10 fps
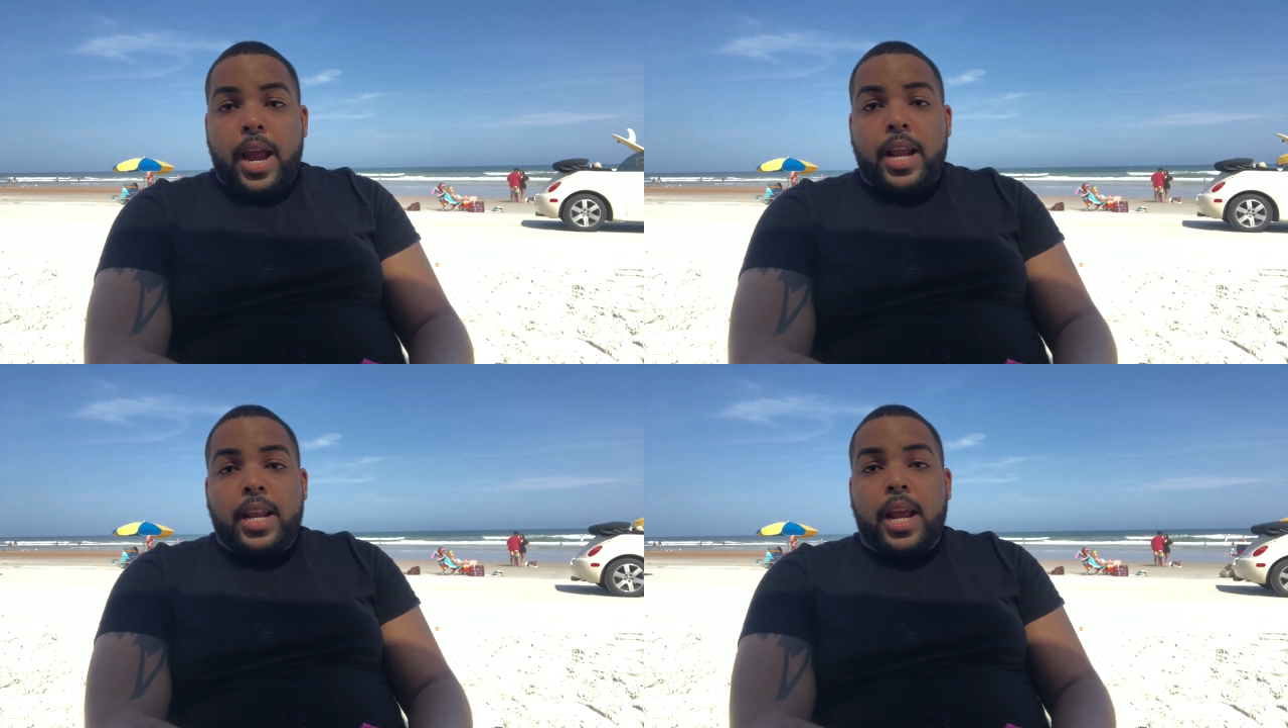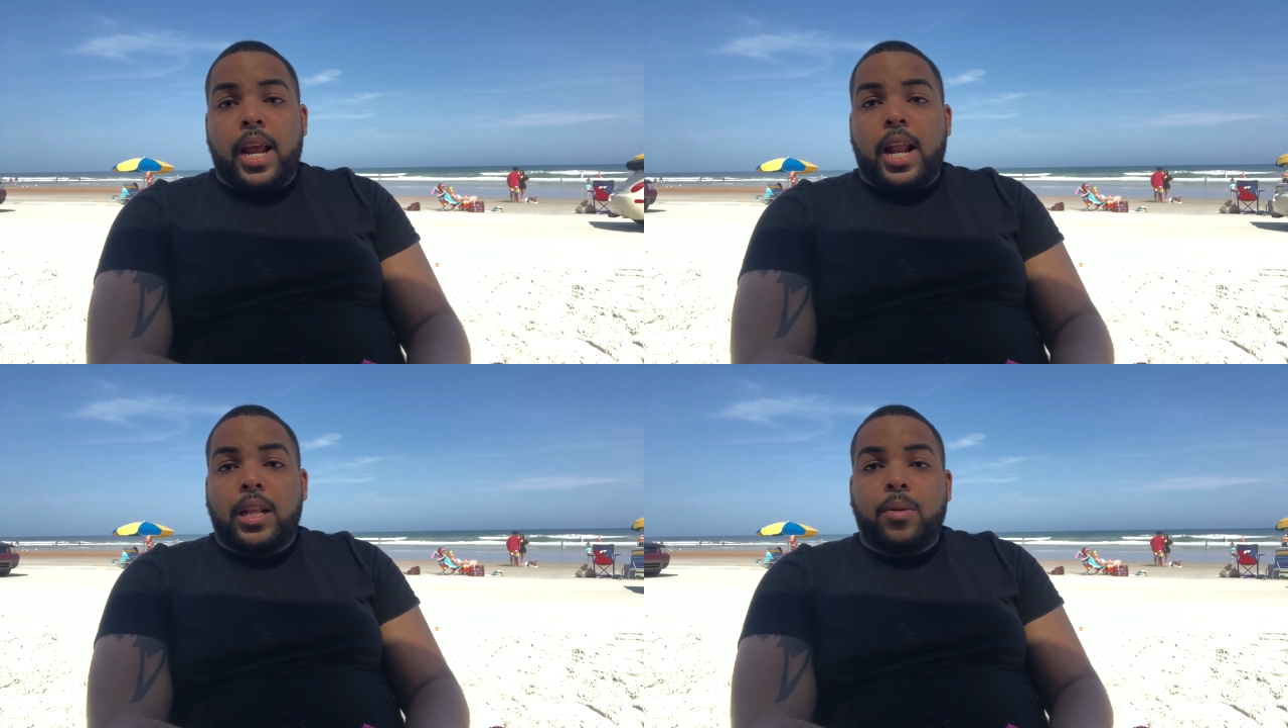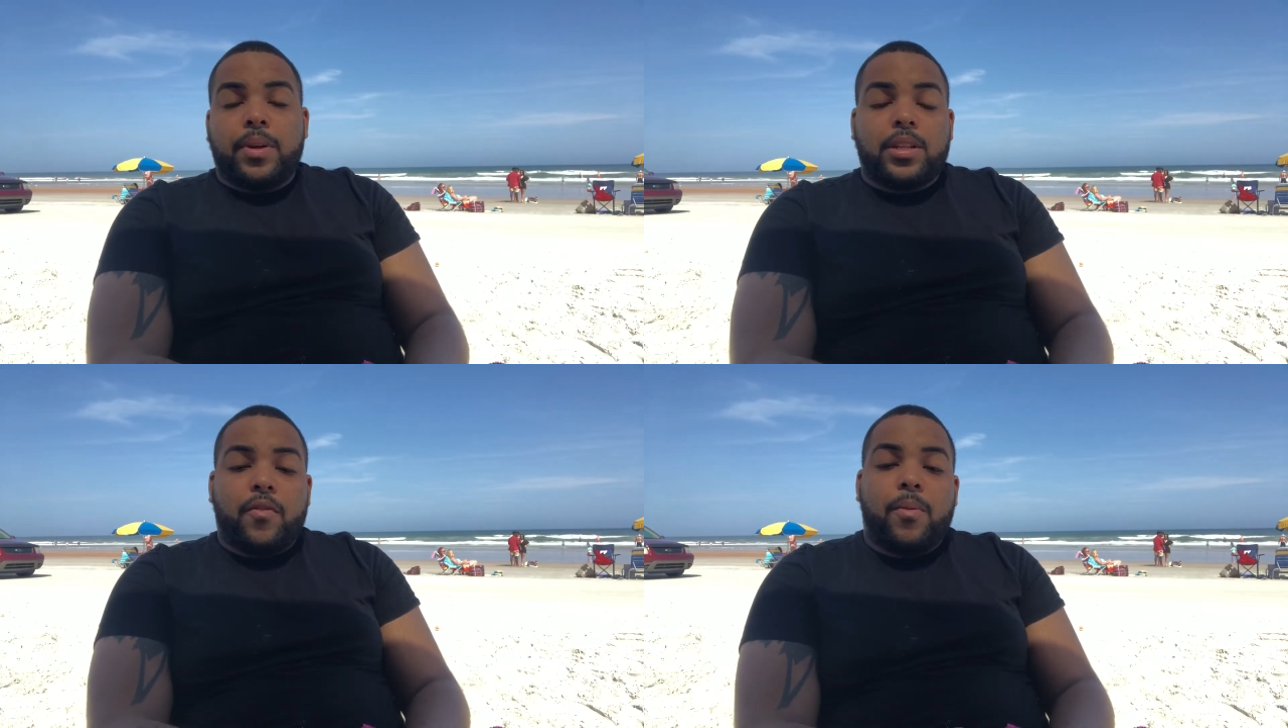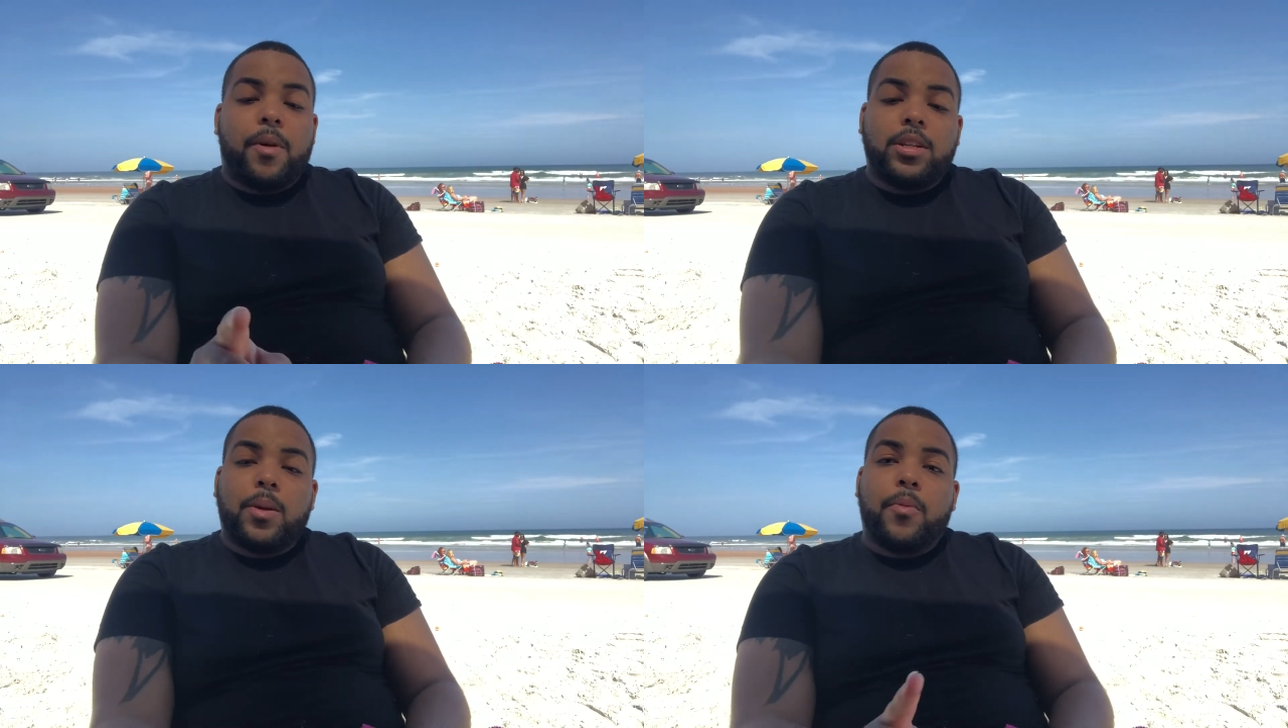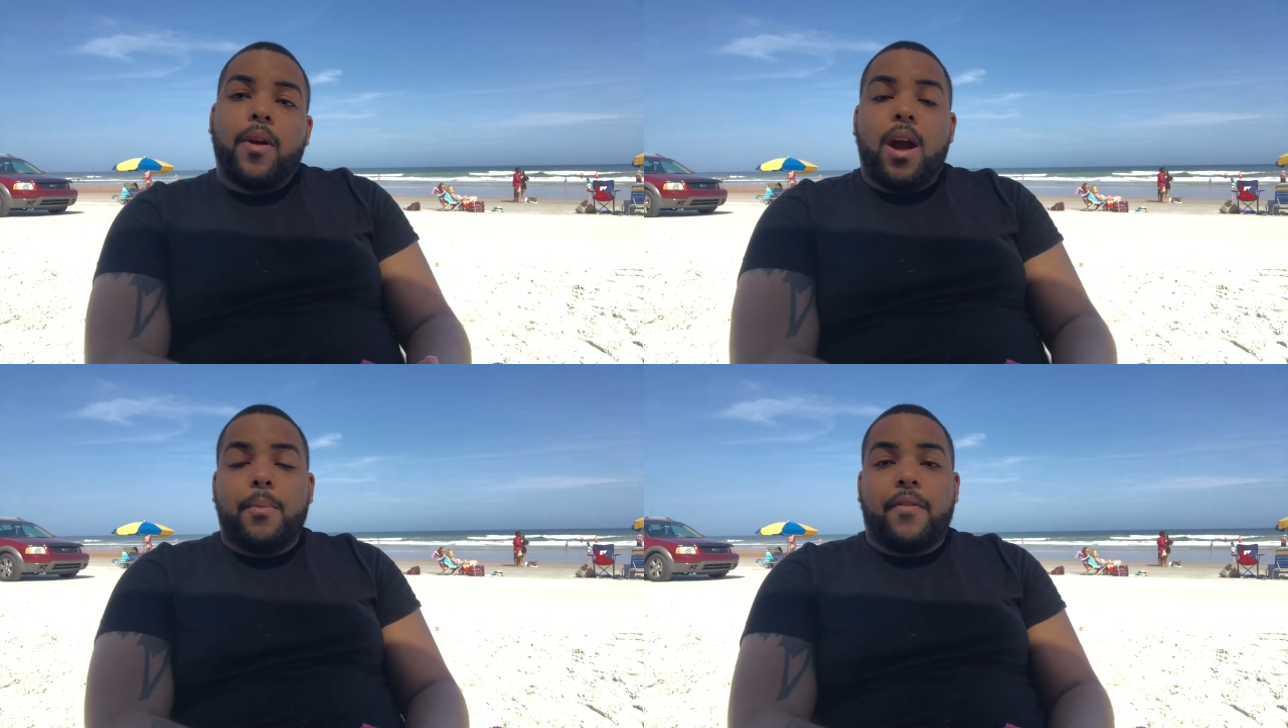And then I told myself, when March come
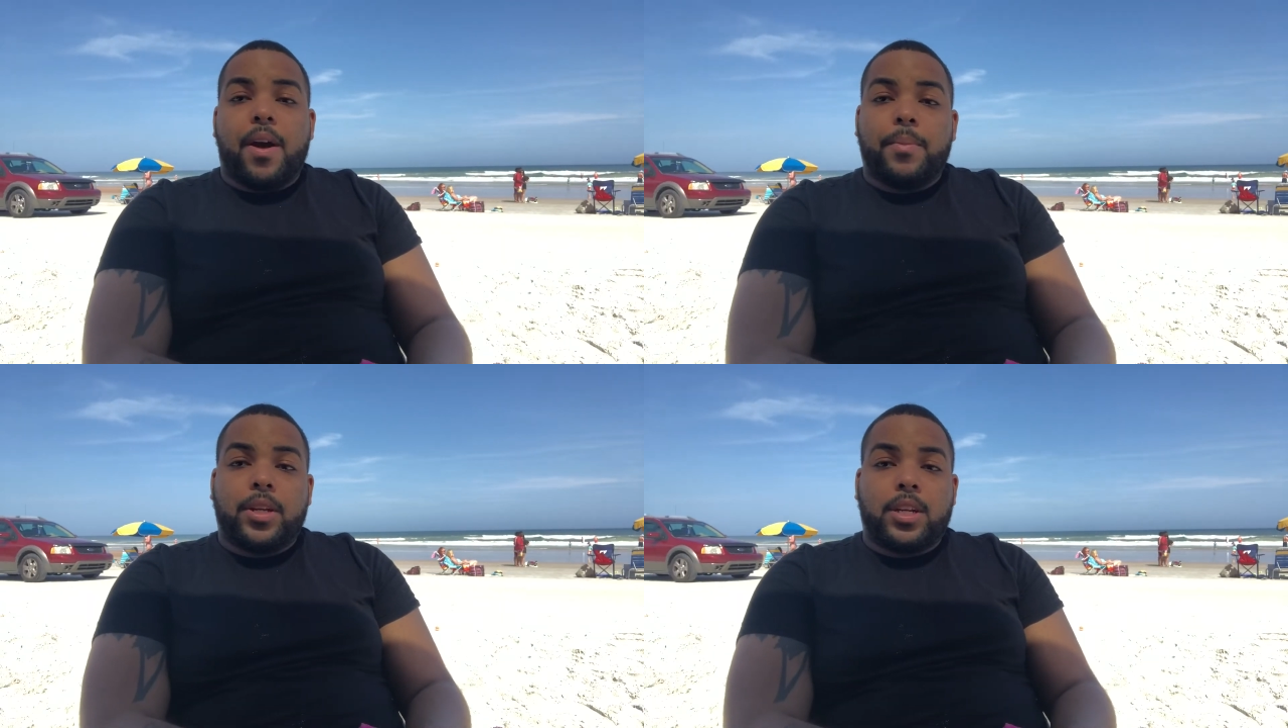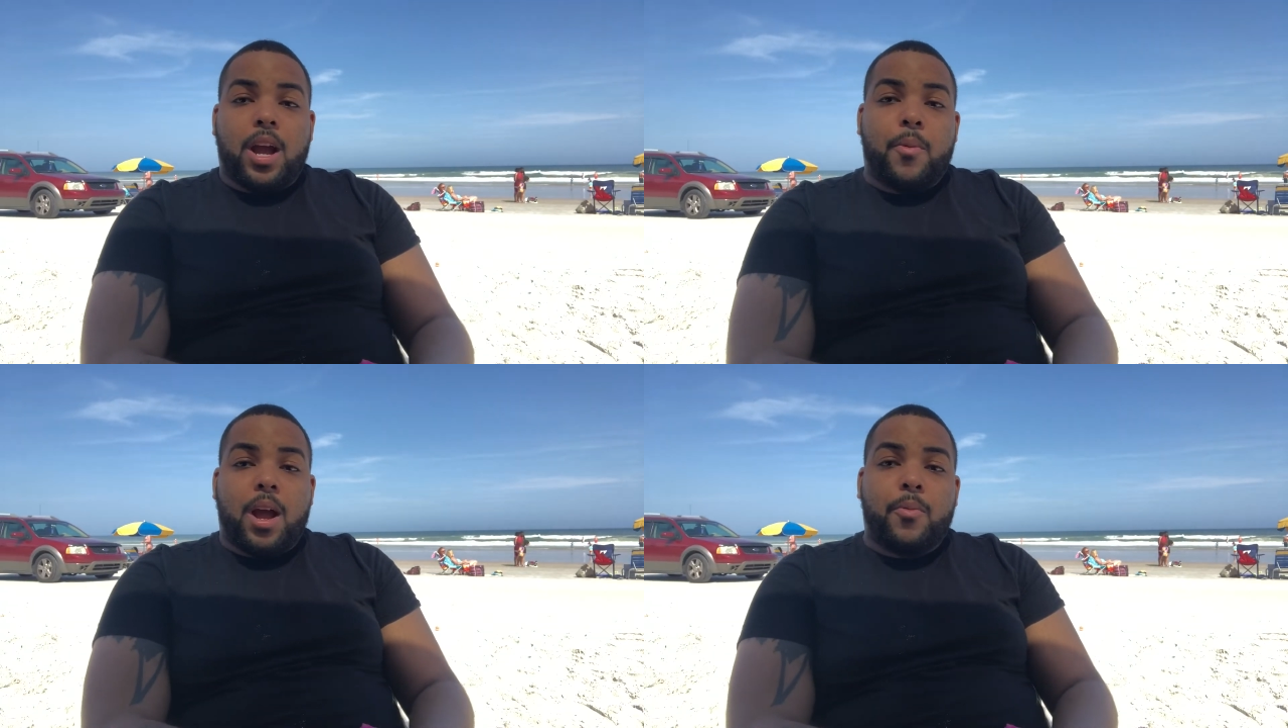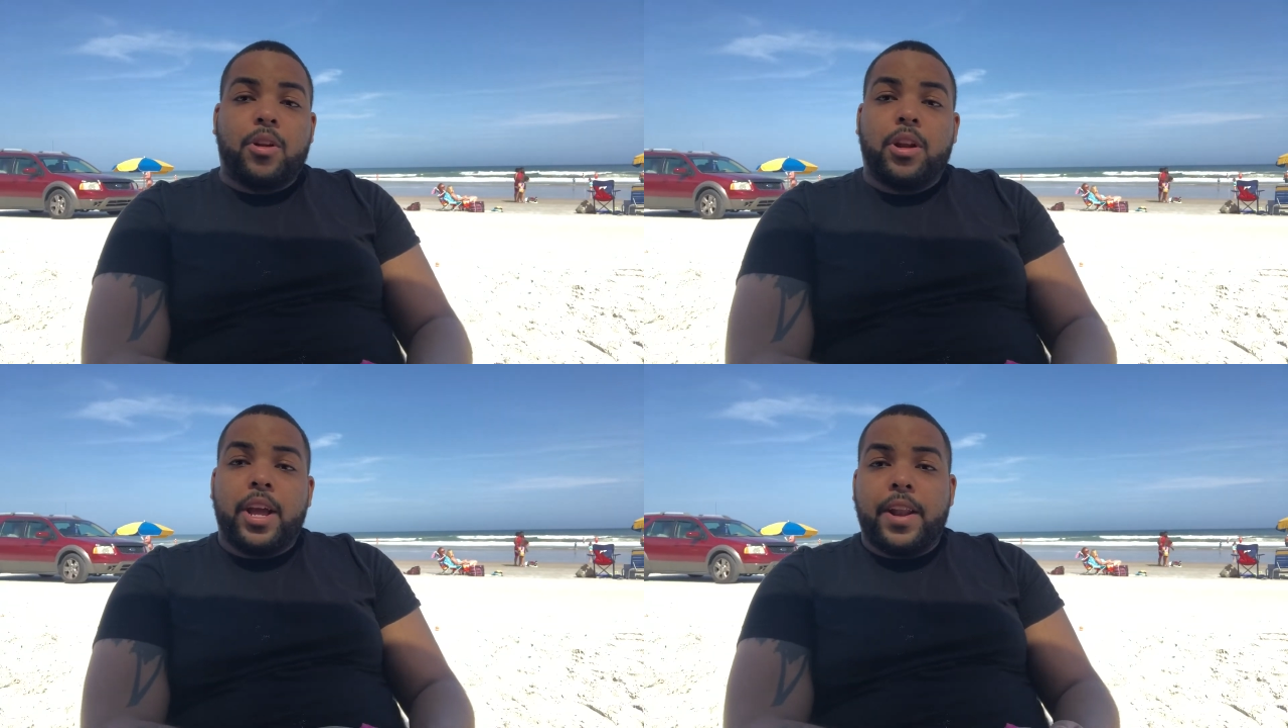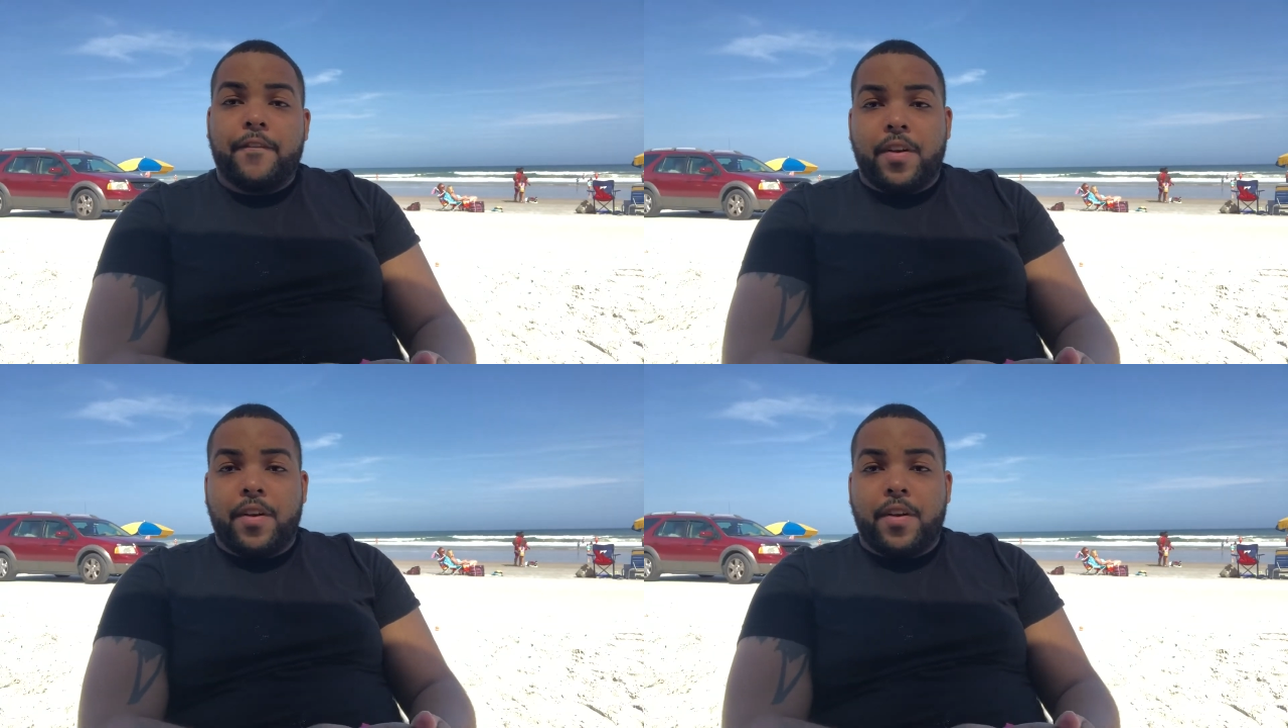around, I'm gonna find me a job. I went on ahead and